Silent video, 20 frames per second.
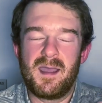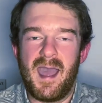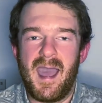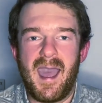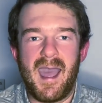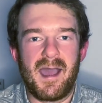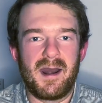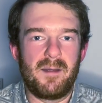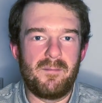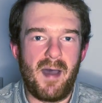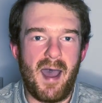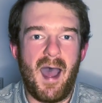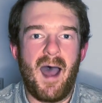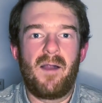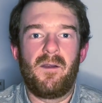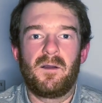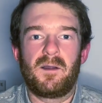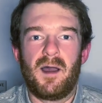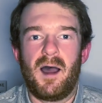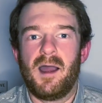
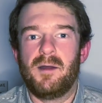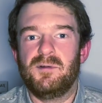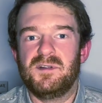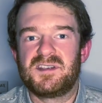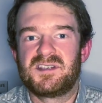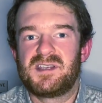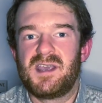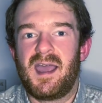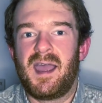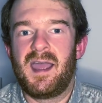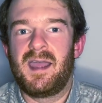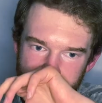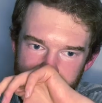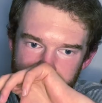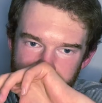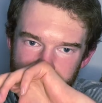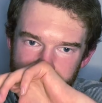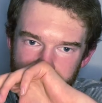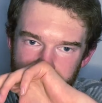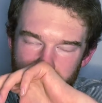animalic, I would say.
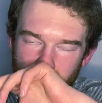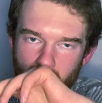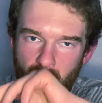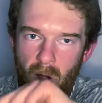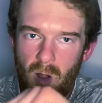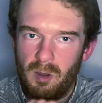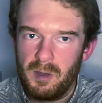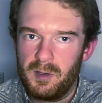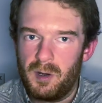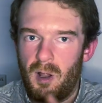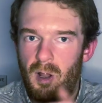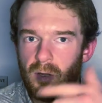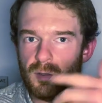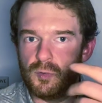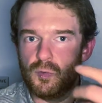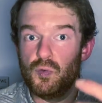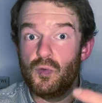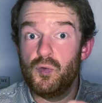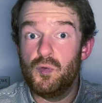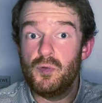All in all,
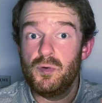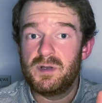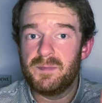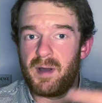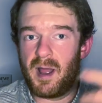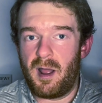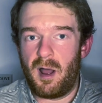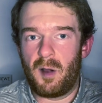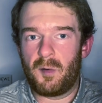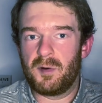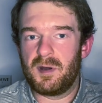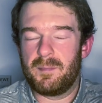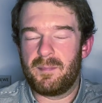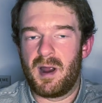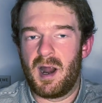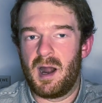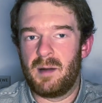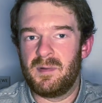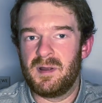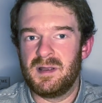Oud by Acqua di
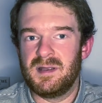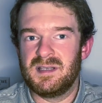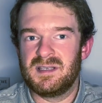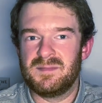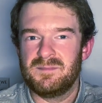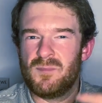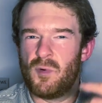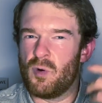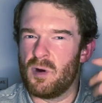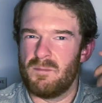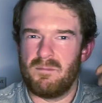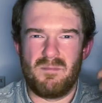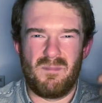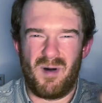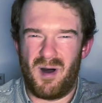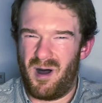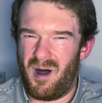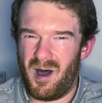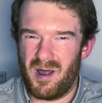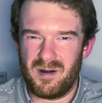Parma is more
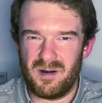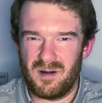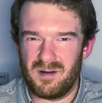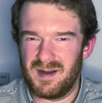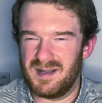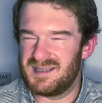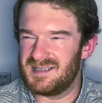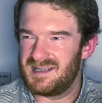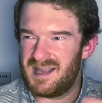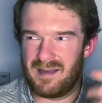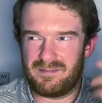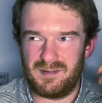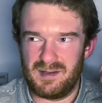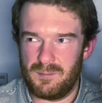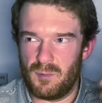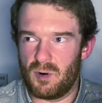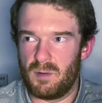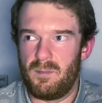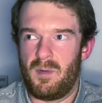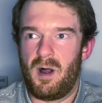modern. It's definitely
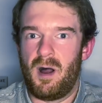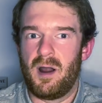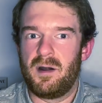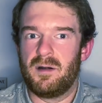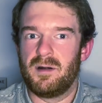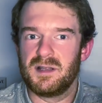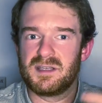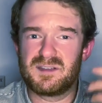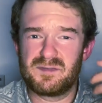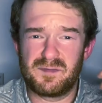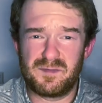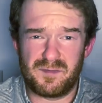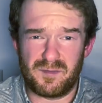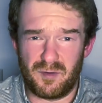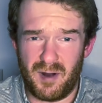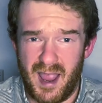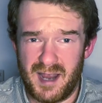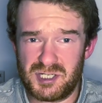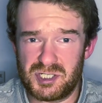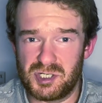more modern. It's
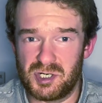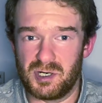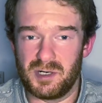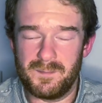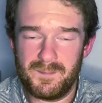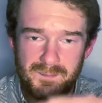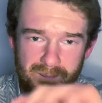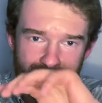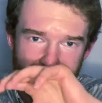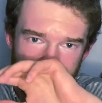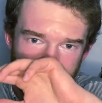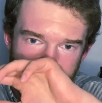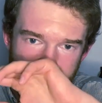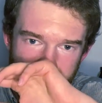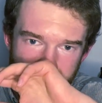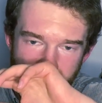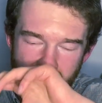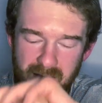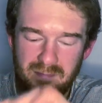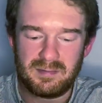fresher,
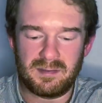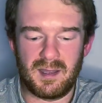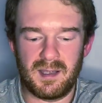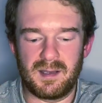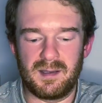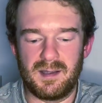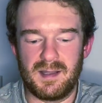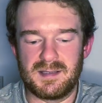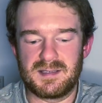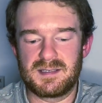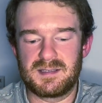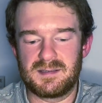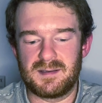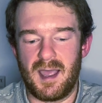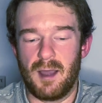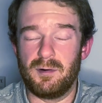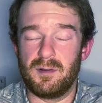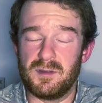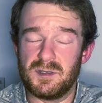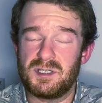and I think it's,
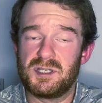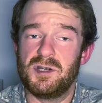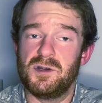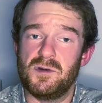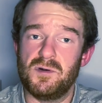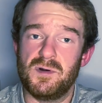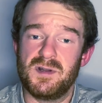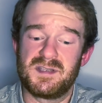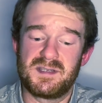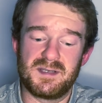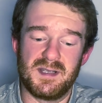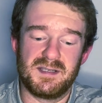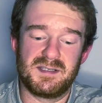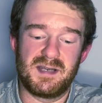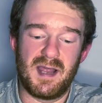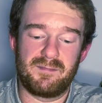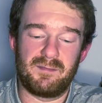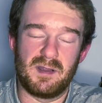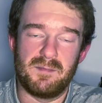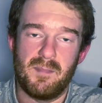out of the two, it's
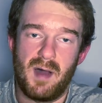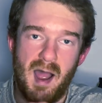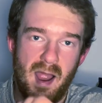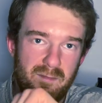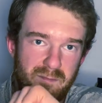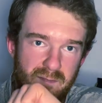definitely my